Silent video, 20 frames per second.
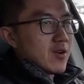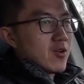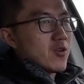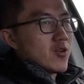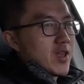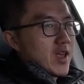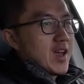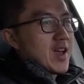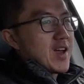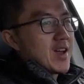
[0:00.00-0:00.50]

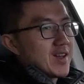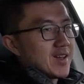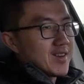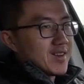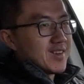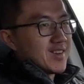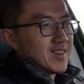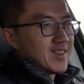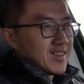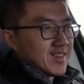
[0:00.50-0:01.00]
Oh yeah,
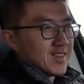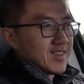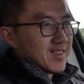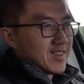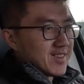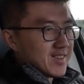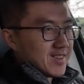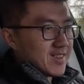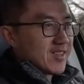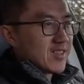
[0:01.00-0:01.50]

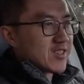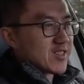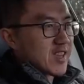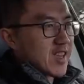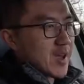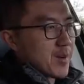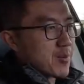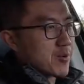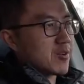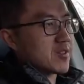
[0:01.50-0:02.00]
these
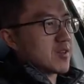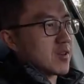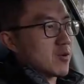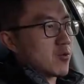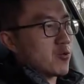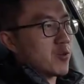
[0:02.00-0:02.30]
dampers are